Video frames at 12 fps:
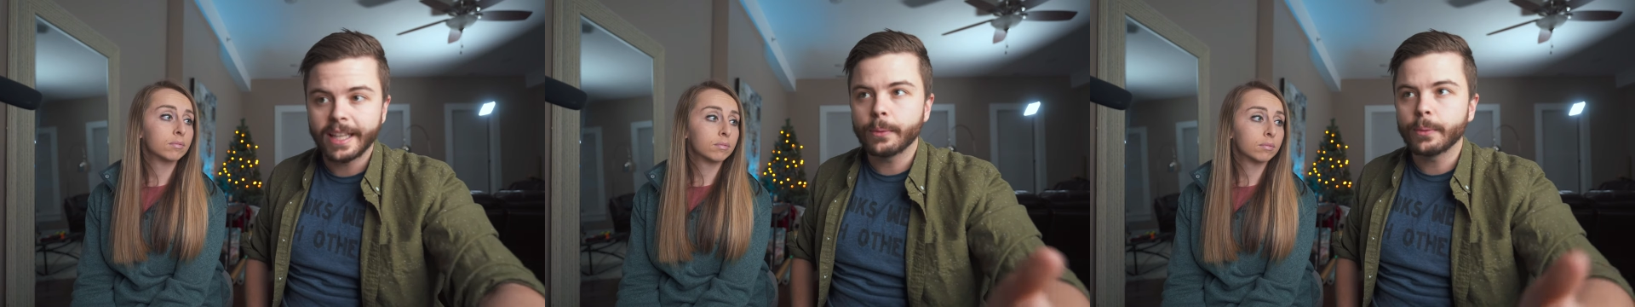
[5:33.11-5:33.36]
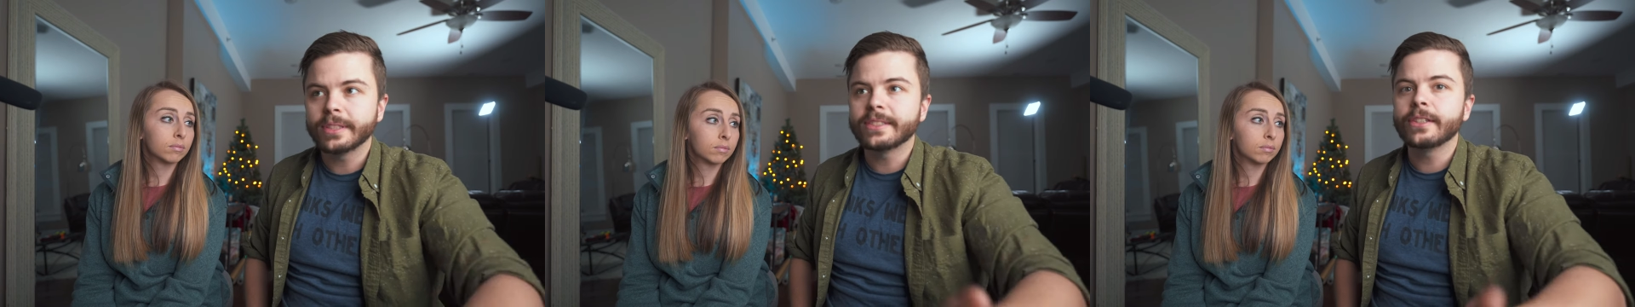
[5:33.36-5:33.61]
Speaker 1: it
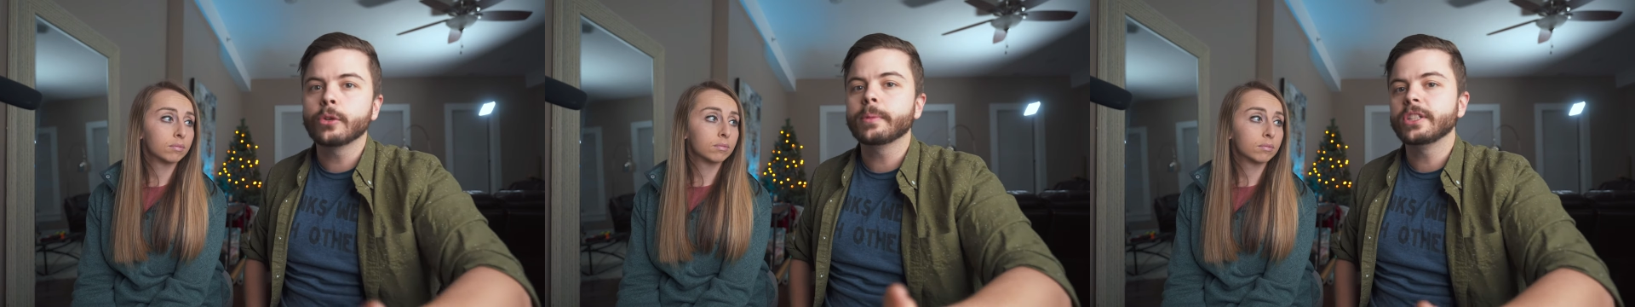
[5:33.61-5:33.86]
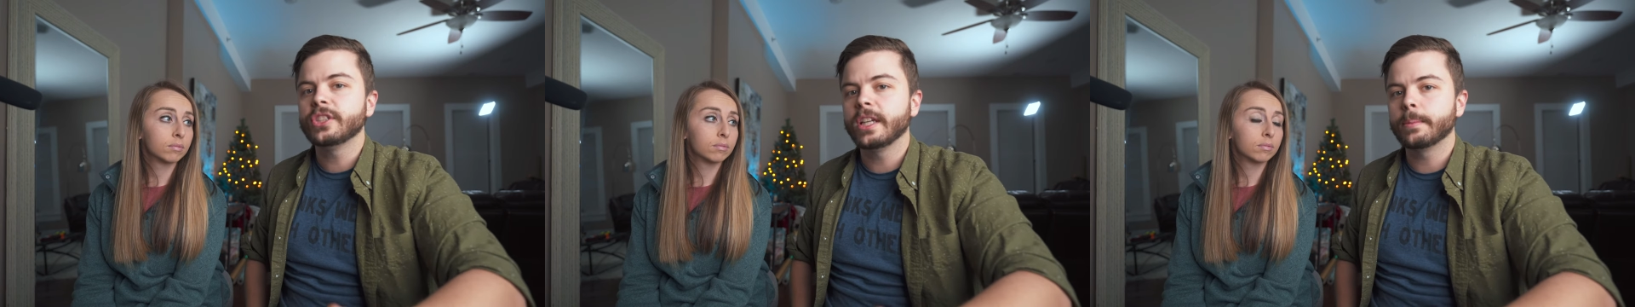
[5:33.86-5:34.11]
would still be
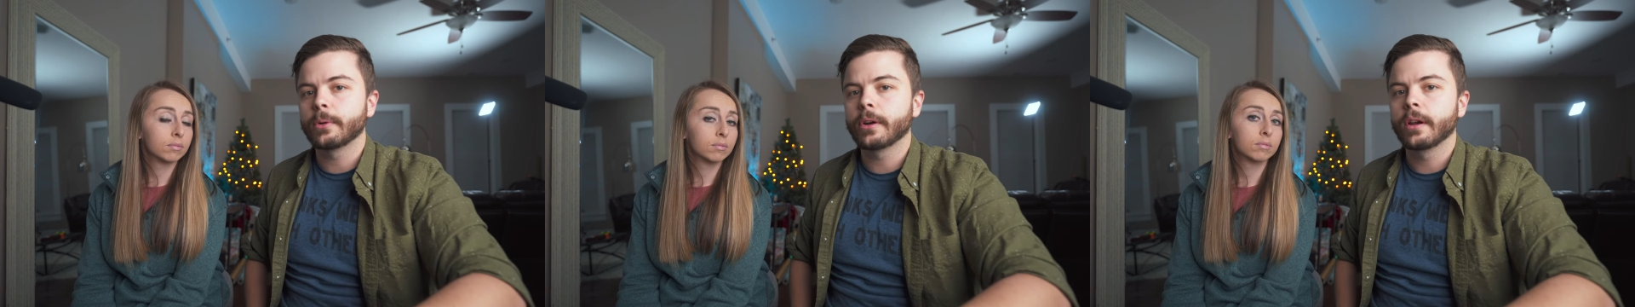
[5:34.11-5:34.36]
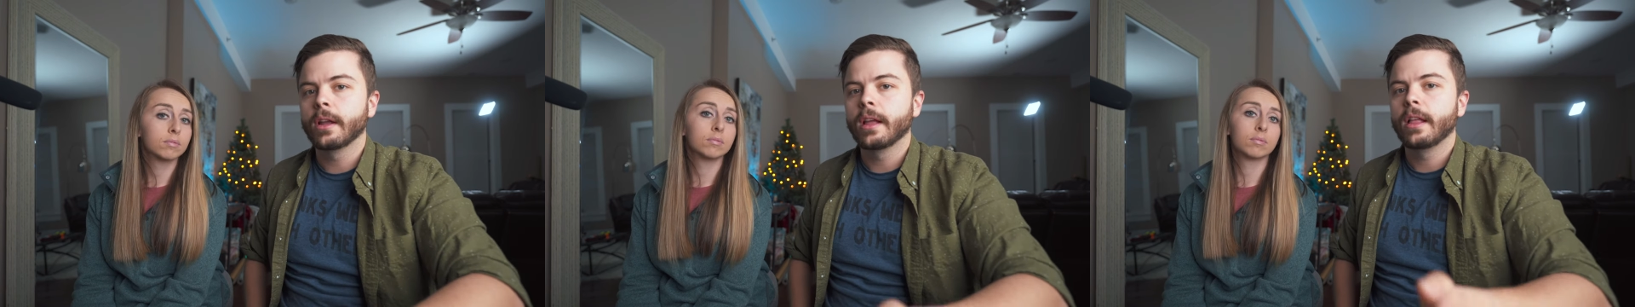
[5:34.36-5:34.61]

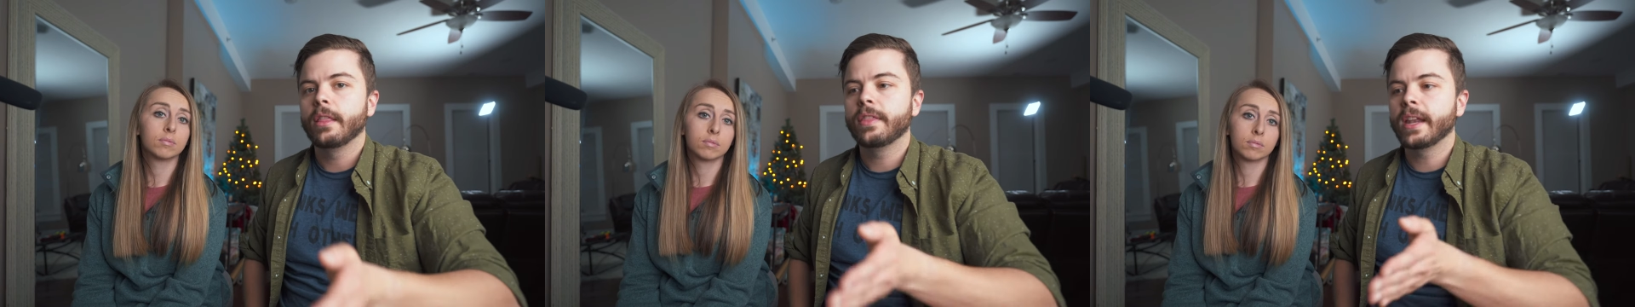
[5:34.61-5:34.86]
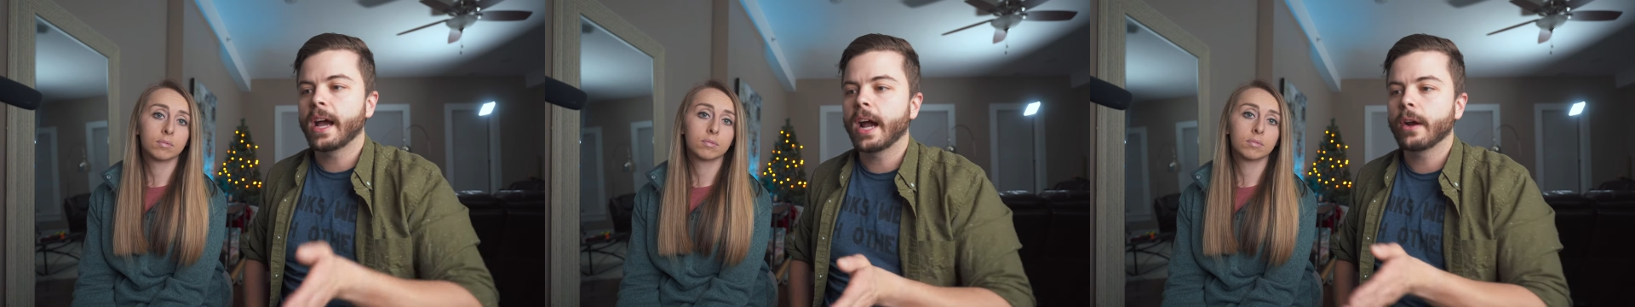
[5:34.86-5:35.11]
cheaper
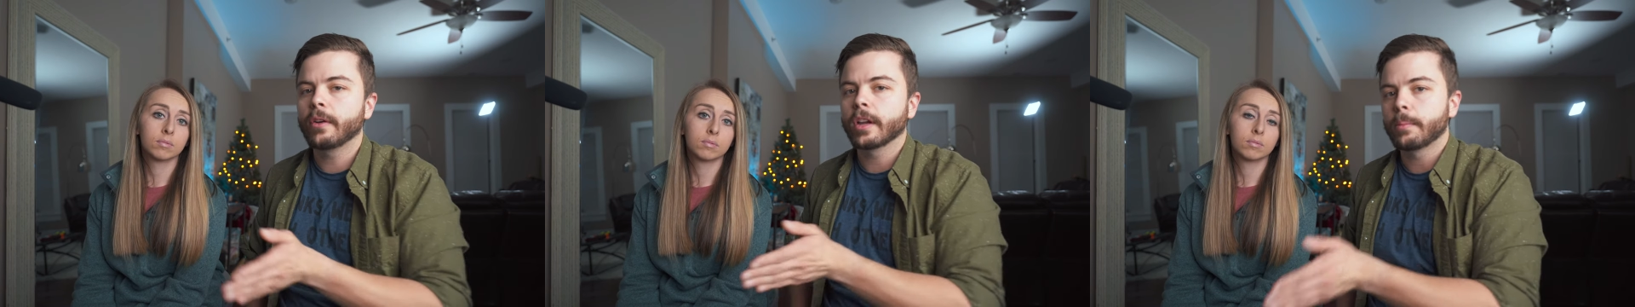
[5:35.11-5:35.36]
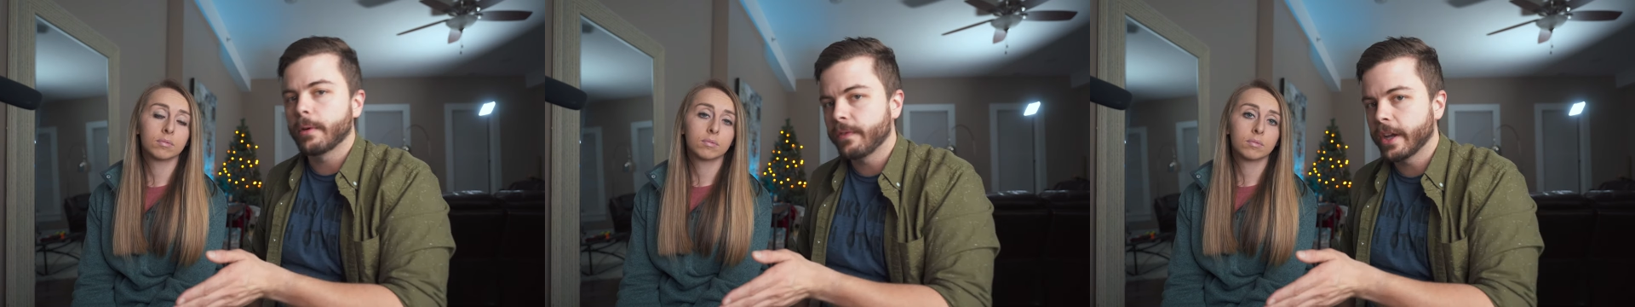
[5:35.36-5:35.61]
than hiring a
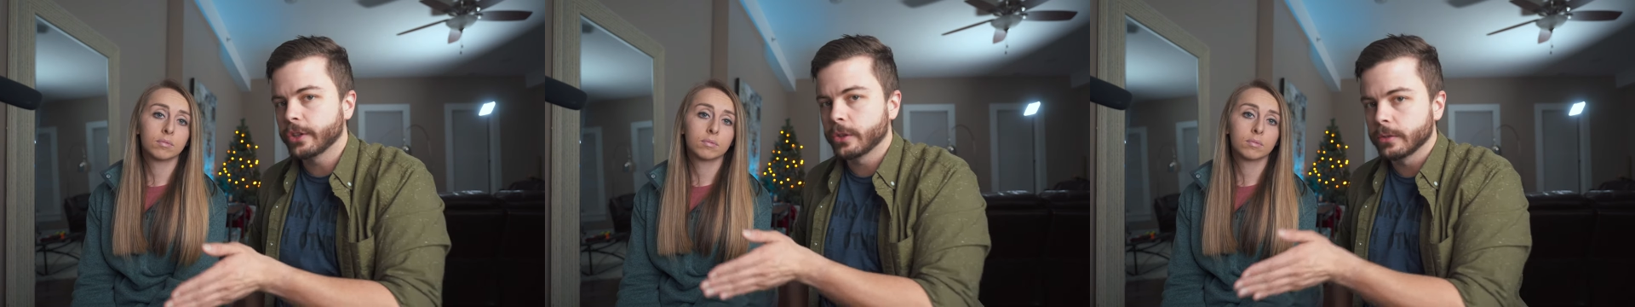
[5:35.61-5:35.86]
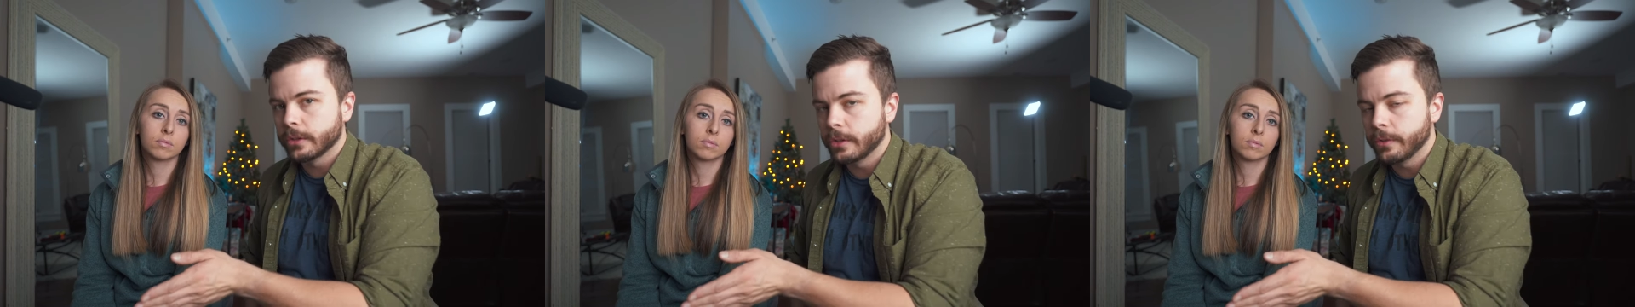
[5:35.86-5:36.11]

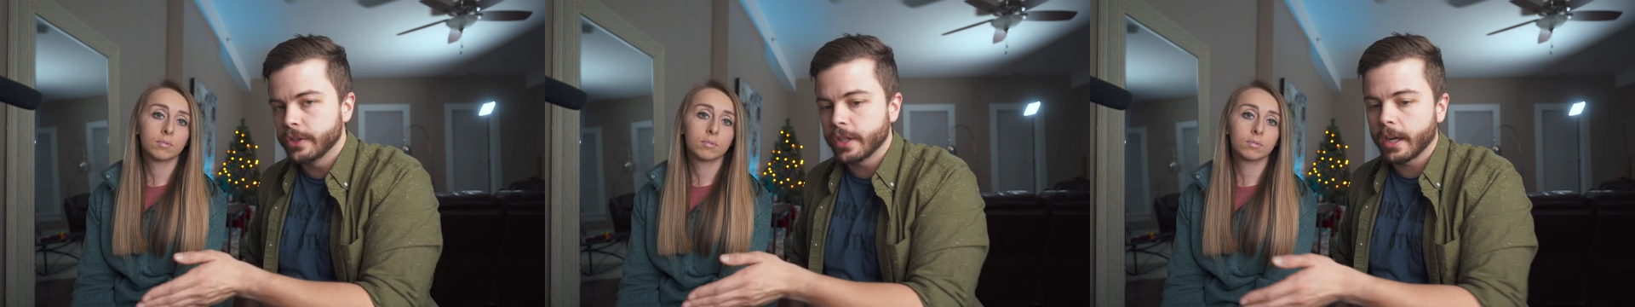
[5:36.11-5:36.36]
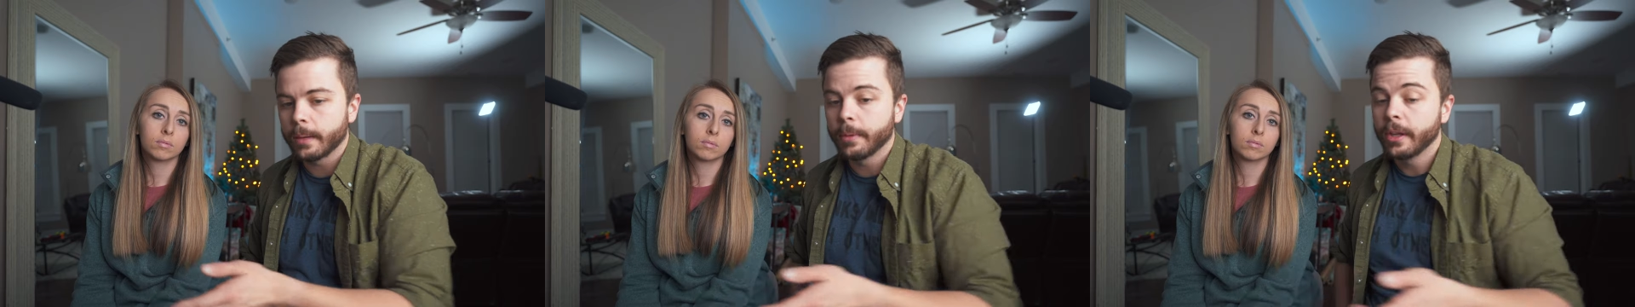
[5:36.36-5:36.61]
professional to do the
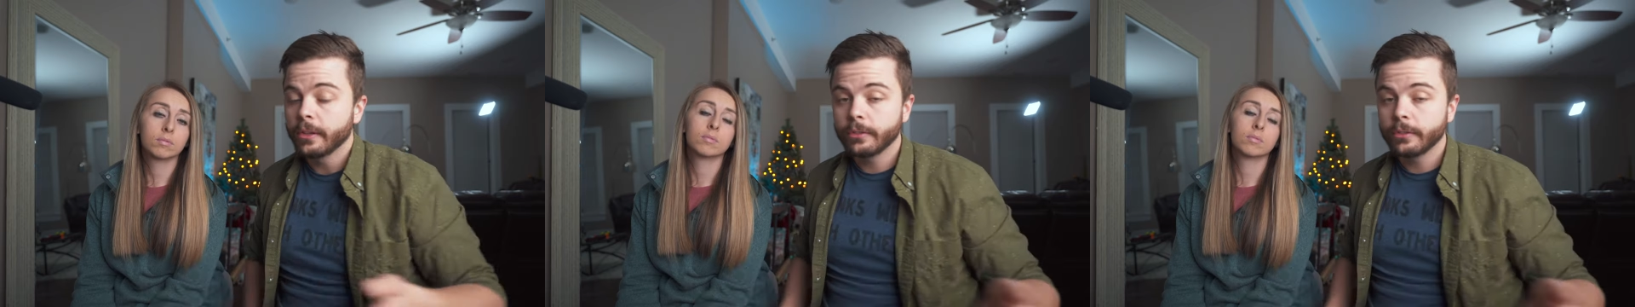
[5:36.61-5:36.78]
job.